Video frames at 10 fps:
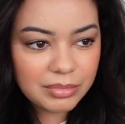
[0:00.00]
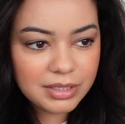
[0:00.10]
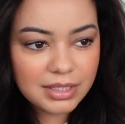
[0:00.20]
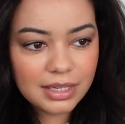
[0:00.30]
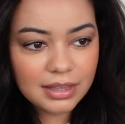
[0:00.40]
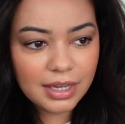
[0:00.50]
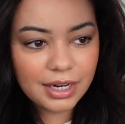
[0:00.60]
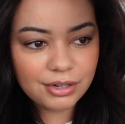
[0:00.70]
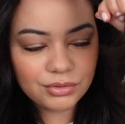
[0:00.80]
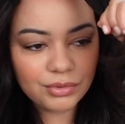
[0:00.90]
i'm just taking the
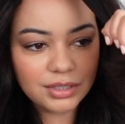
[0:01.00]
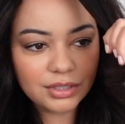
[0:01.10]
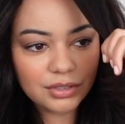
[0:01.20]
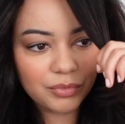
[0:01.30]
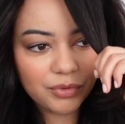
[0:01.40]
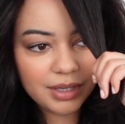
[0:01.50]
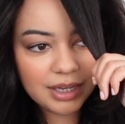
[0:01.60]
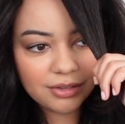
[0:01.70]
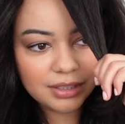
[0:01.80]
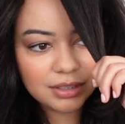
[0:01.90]
hair tool and just smoothing
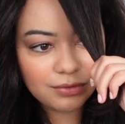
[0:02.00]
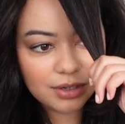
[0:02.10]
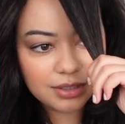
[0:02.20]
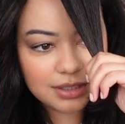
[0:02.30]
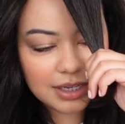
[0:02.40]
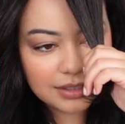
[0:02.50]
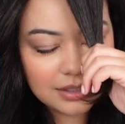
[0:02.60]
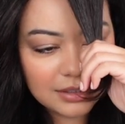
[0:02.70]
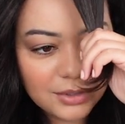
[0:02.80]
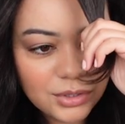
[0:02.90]
out this front
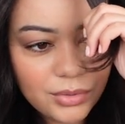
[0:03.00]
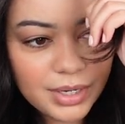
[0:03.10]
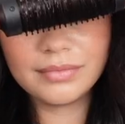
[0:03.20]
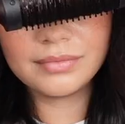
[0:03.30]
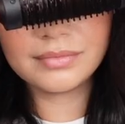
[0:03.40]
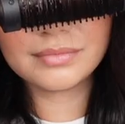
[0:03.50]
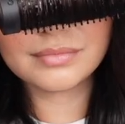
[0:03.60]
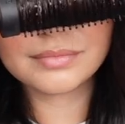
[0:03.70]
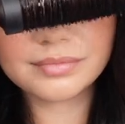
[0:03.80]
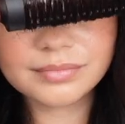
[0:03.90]
section real quick
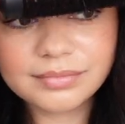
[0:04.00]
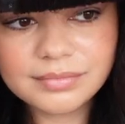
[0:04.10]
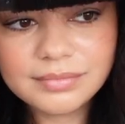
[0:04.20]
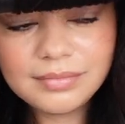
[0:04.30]
just because